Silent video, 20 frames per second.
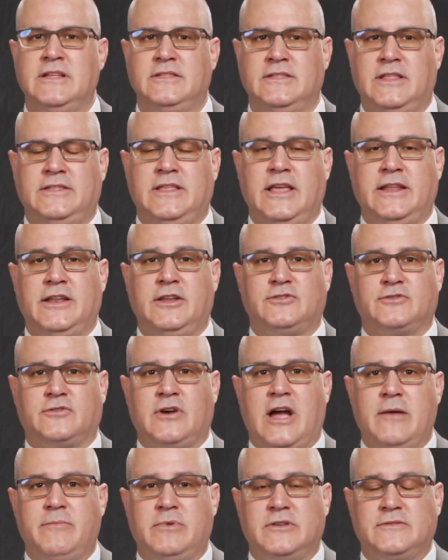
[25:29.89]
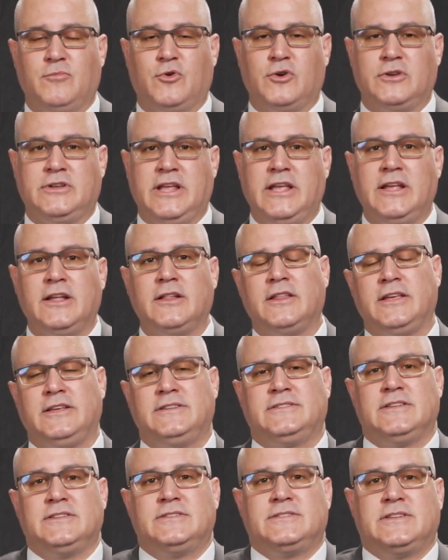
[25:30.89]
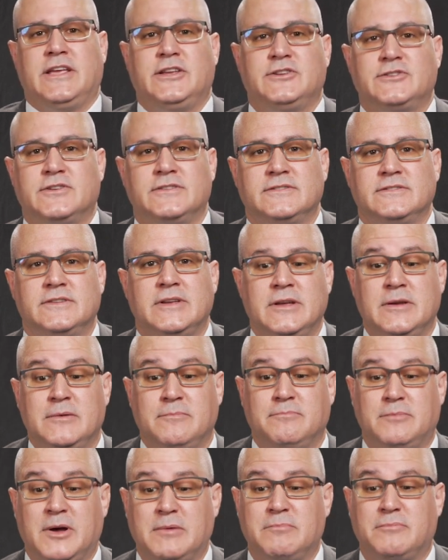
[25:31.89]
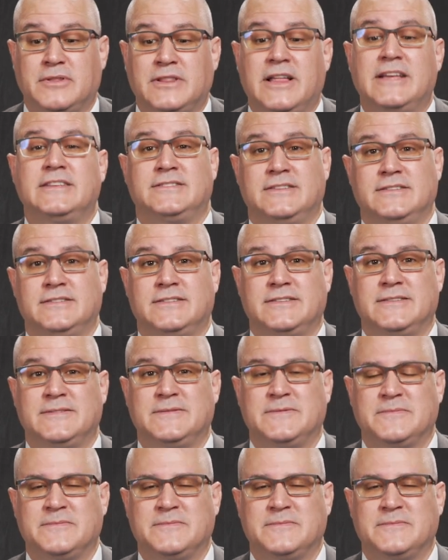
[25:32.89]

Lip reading: that they describe as more tingly sensations, but pleasant.